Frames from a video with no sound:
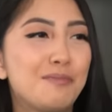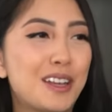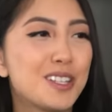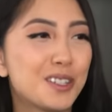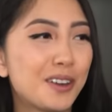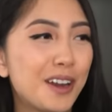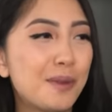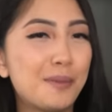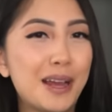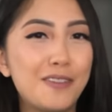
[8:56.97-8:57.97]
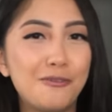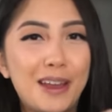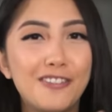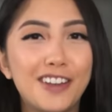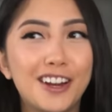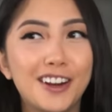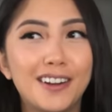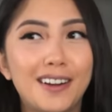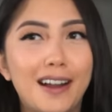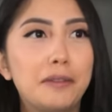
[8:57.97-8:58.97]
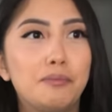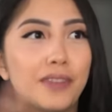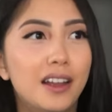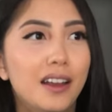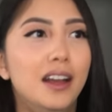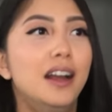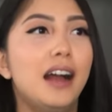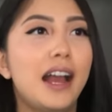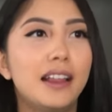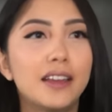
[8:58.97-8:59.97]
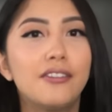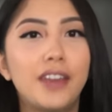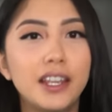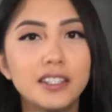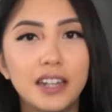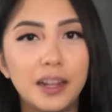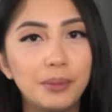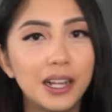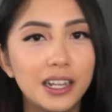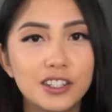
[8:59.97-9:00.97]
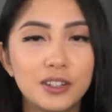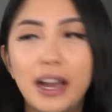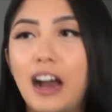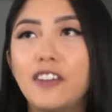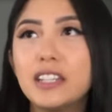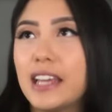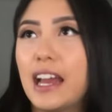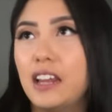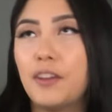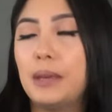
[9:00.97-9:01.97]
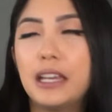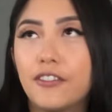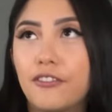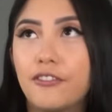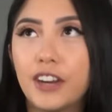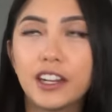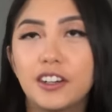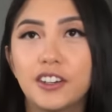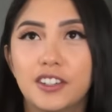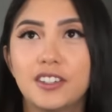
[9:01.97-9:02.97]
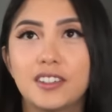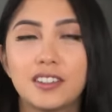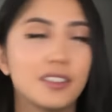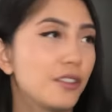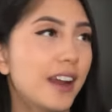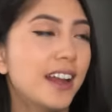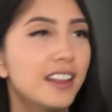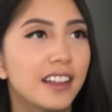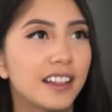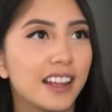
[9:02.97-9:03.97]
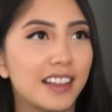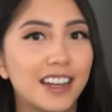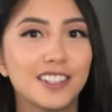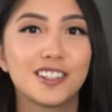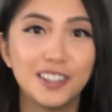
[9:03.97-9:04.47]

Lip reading: my story about my finger, I like fainted at blood, so I obviously can't even be a freaking nurse or anything like that.